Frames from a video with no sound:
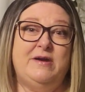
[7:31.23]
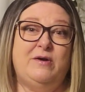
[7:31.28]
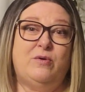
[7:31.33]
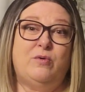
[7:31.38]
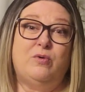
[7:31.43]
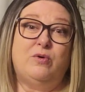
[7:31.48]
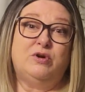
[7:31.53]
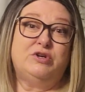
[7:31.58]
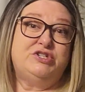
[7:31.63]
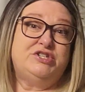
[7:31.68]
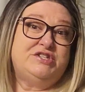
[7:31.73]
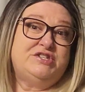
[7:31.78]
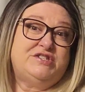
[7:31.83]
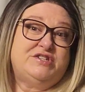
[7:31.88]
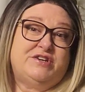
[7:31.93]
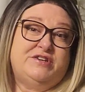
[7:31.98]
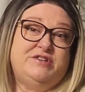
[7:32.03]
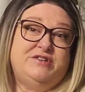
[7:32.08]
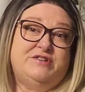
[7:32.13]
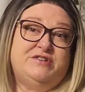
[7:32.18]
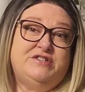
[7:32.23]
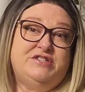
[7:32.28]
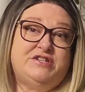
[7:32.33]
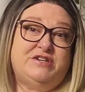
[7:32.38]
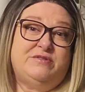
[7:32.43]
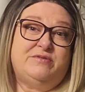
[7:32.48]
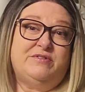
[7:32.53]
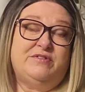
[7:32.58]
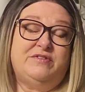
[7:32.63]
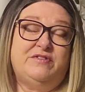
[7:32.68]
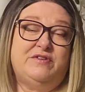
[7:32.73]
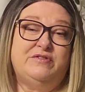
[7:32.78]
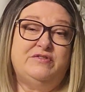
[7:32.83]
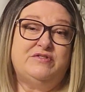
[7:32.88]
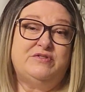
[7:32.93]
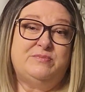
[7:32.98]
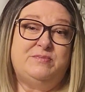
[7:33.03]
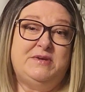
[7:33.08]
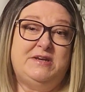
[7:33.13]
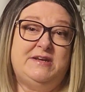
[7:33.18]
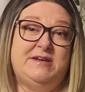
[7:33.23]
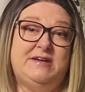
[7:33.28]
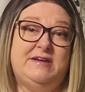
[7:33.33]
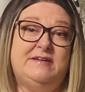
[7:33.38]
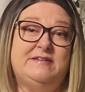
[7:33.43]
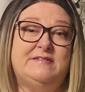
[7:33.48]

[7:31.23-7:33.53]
or just on your general social media,